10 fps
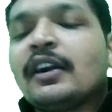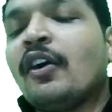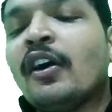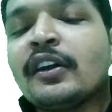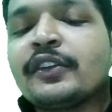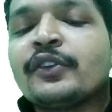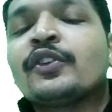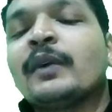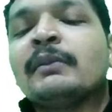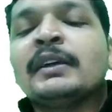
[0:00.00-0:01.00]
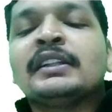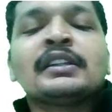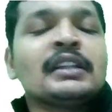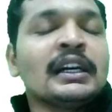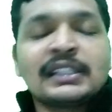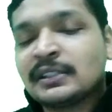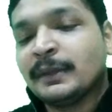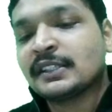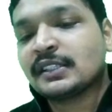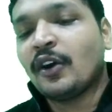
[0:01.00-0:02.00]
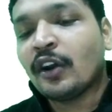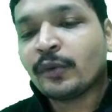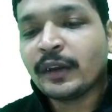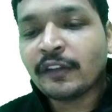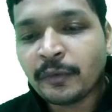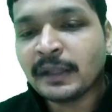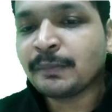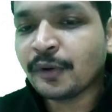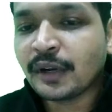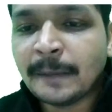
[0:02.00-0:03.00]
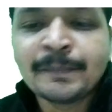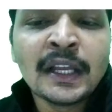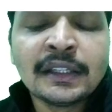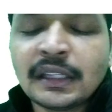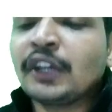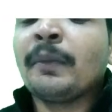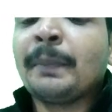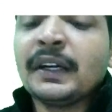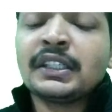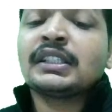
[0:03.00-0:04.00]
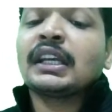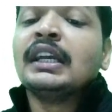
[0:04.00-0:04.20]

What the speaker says: or 12-month, 6 months, or 24-month program that you are purchasing.